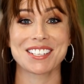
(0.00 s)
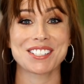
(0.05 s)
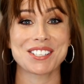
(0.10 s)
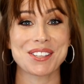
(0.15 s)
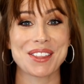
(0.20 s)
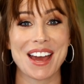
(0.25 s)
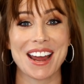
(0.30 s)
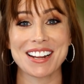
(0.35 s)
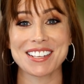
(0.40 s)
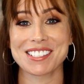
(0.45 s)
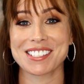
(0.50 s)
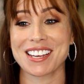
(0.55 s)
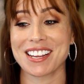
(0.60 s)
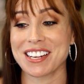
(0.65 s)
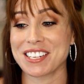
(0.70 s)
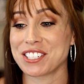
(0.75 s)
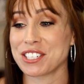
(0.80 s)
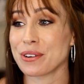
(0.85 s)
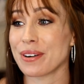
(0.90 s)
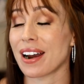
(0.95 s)
So that is
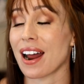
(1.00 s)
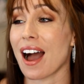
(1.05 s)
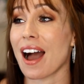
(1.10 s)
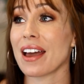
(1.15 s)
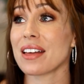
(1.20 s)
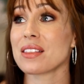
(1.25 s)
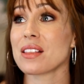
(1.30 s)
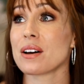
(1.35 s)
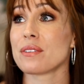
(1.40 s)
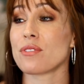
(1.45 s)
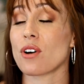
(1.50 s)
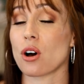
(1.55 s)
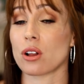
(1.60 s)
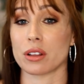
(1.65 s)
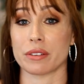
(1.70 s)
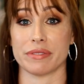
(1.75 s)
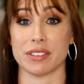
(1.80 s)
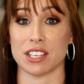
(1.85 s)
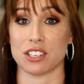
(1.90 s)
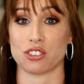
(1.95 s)
going to do it. I love
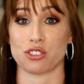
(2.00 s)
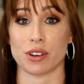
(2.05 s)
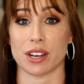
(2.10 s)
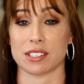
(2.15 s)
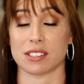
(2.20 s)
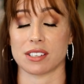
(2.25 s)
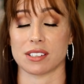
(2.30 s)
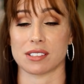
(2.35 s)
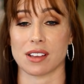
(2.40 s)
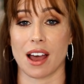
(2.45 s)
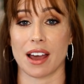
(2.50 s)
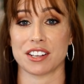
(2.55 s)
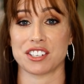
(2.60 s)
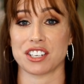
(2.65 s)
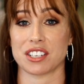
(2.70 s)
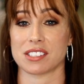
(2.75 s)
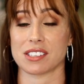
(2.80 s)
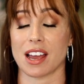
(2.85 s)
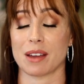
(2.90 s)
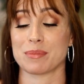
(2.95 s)
all of these dresses. I
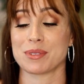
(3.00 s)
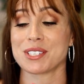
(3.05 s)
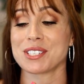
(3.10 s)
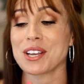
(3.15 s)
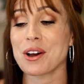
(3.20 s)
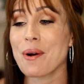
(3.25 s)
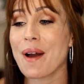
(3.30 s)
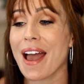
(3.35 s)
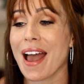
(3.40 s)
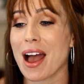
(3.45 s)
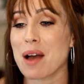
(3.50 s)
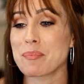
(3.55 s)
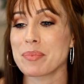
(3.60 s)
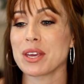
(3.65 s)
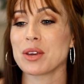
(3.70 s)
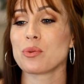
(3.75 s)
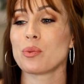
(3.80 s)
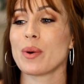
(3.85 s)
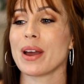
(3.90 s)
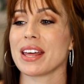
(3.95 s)
just, I'm so
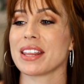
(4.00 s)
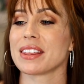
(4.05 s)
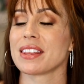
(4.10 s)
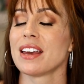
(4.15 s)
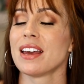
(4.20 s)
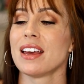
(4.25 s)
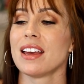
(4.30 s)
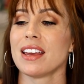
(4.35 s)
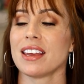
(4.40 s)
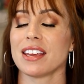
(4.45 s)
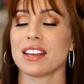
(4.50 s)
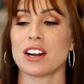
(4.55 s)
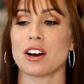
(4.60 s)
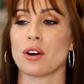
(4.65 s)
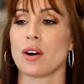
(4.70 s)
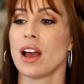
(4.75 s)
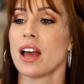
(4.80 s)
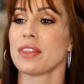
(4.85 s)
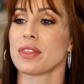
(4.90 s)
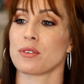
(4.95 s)
happy with, you
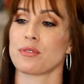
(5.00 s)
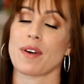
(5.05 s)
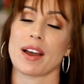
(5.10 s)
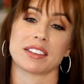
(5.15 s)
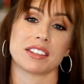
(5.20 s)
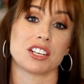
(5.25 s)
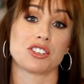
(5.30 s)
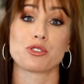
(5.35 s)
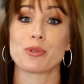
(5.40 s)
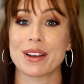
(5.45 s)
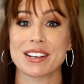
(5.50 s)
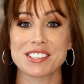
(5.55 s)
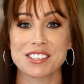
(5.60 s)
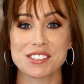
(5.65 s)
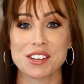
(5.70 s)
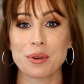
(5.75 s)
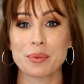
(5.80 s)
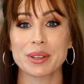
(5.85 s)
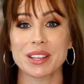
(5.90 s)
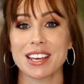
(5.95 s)
know, the fact that
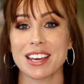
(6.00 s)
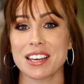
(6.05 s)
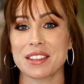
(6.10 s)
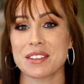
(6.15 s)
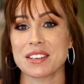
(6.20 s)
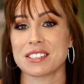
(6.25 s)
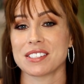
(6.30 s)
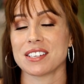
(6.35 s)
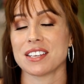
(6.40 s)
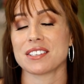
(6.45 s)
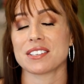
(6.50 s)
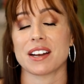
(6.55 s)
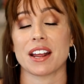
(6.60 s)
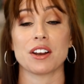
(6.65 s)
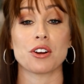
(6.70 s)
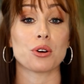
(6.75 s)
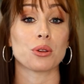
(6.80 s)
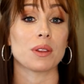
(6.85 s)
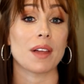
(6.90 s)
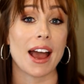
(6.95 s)
dresses are really in this season.
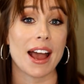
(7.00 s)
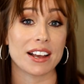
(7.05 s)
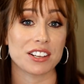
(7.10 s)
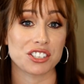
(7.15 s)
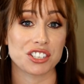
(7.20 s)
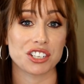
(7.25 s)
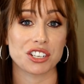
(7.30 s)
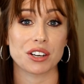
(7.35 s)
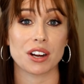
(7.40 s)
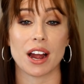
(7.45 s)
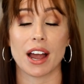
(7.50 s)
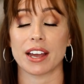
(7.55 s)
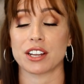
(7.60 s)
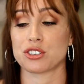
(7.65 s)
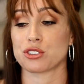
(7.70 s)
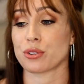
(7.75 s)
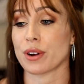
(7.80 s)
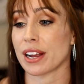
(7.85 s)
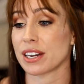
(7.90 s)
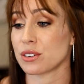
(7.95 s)
I know last year
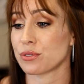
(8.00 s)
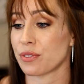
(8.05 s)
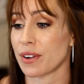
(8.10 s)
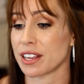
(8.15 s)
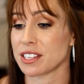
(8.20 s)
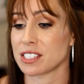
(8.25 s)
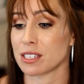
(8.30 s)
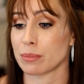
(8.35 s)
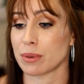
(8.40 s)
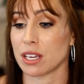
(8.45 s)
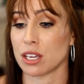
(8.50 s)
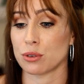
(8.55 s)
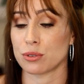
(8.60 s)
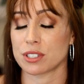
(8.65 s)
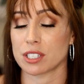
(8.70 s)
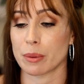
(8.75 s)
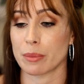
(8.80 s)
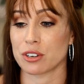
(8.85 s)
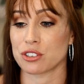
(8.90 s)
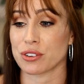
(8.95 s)
I tried to find some
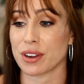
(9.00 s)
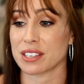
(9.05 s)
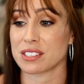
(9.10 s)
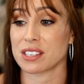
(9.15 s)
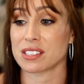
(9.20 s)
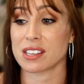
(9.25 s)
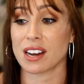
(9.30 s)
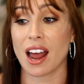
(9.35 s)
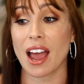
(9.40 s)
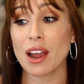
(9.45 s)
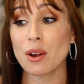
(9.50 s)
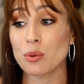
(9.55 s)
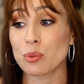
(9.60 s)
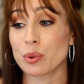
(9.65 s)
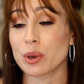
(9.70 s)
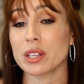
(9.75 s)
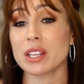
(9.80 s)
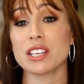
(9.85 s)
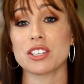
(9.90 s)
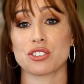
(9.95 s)
cute summer dresses and I
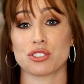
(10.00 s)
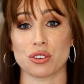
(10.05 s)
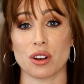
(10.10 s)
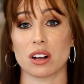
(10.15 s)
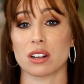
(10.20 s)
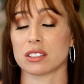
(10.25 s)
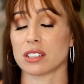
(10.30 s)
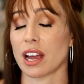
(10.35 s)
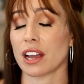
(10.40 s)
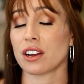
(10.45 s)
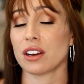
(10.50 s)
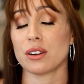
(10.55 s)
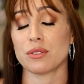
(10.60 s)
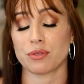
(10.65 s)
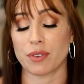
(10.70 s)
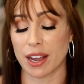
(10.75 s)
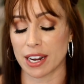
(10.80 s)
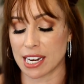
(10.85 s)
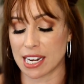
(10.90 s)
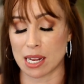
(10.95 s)
really struggled. I
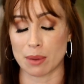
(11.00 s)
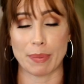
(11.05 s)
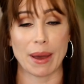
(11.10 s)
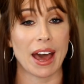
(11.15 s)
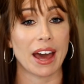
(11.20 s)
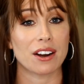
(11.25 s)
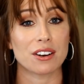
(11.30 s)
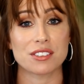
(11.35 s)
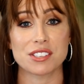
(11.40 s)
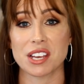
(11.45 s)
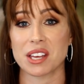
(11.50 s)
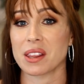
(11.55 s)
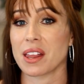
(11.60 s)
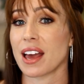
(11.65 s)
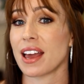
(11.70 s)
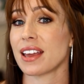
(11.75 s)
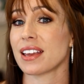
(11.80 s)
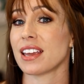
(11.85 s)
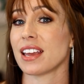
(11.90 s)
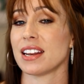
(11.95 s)
couldn't find any patterns I
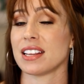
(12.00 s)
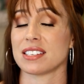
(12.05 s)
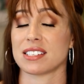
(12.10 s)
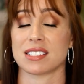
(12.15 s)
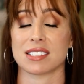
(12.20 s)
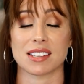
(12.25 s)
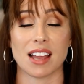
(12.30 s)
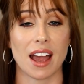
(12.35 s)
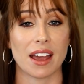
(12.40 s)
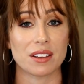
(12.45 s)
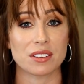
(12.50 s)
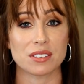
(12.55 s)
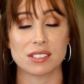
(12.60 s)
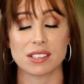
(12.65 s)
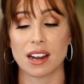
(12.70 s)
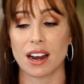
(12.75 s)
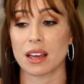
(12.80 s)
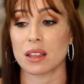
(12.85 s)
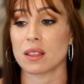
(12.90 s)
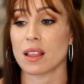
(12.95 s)
like, any
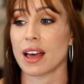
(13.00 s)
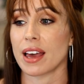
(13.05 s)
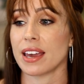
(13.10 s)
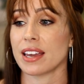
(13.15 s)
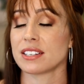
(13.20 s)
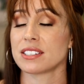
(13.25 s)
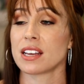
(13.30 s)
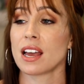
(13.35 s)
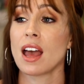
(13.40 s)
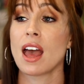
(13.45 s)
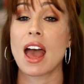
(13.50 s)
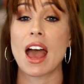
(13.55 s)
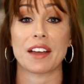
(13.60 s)
styles that I liked